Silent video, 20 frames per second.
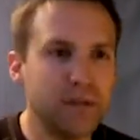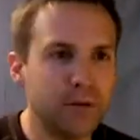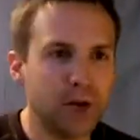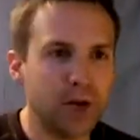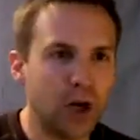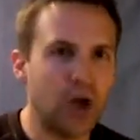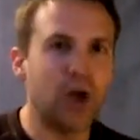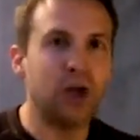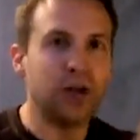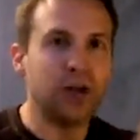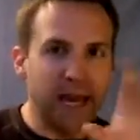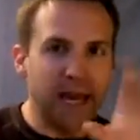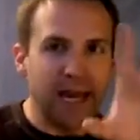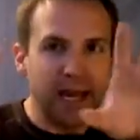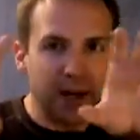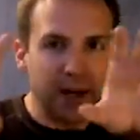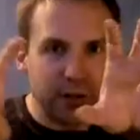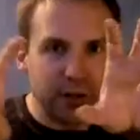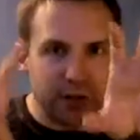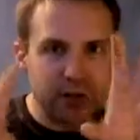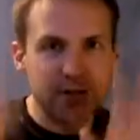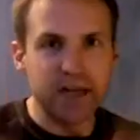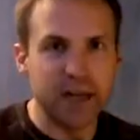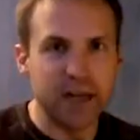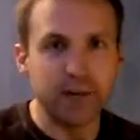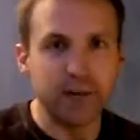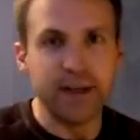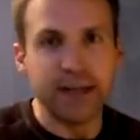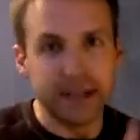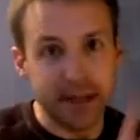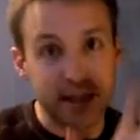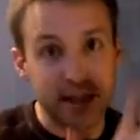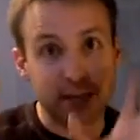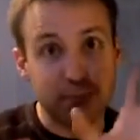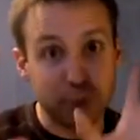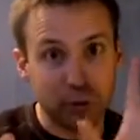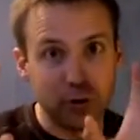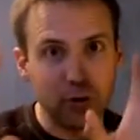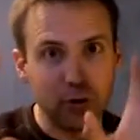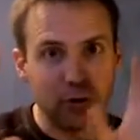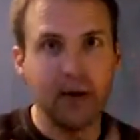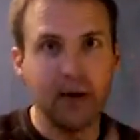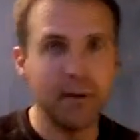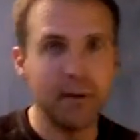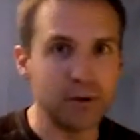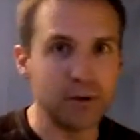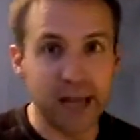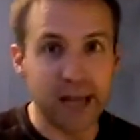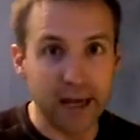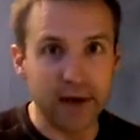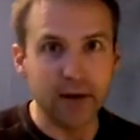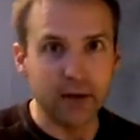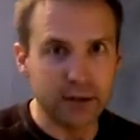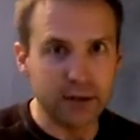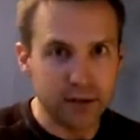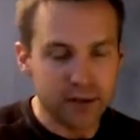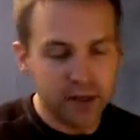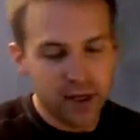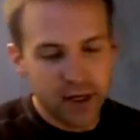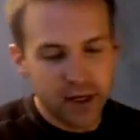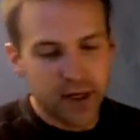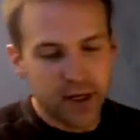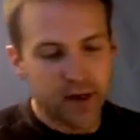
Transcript: called editors nowadays, like programmers, editors.